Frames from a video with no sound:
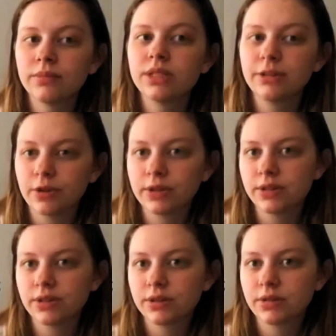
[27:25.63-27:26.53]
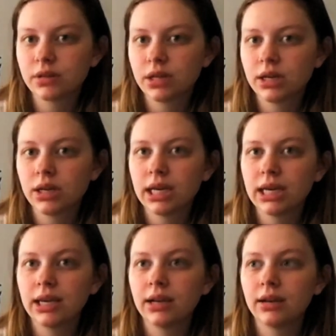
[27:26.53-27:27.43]
difference
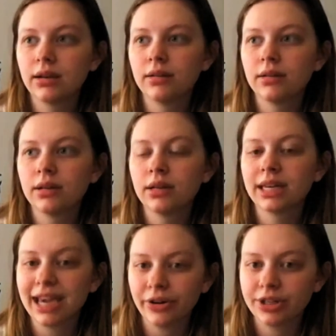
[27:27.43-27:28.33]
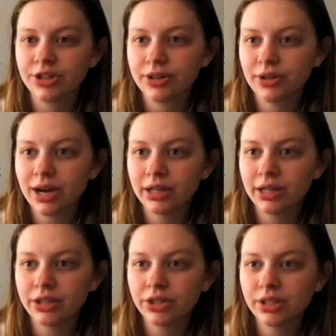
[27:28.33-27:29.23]
in character
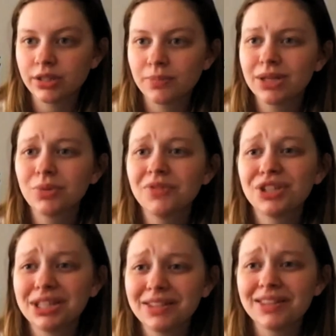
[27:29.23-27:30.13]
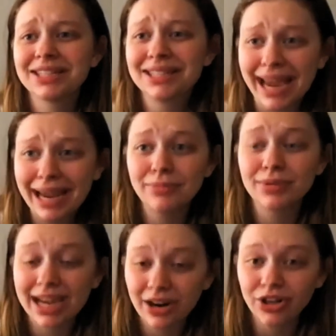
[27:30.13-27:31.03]
interactions, because we've seen the same
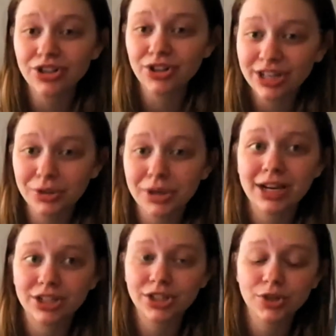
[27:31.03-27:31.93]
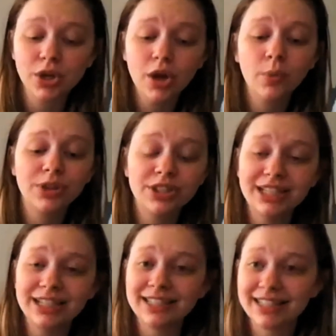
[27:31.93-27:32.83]
character interactions with
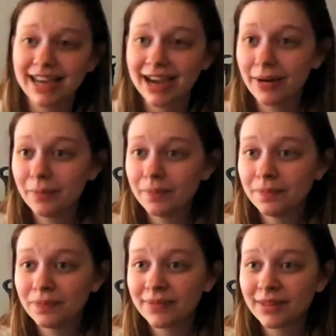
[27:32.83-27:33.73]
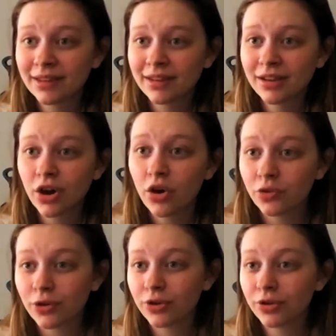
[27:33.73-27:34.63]
Dean and Sam
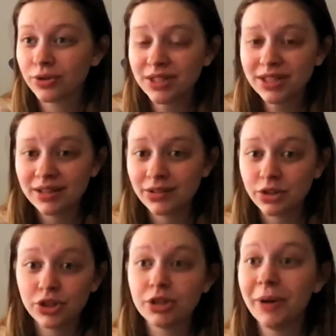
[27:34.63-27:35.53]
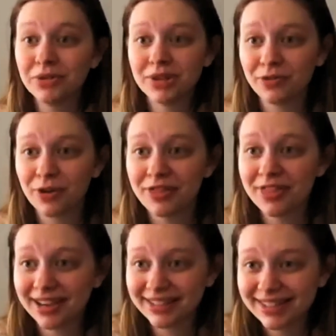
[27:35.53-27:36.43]
over the seasons, just about different
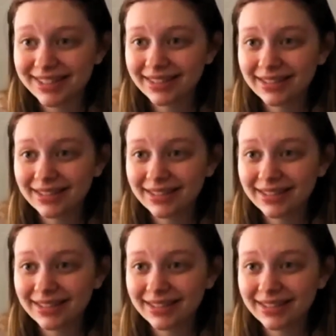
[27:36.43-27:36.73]
things.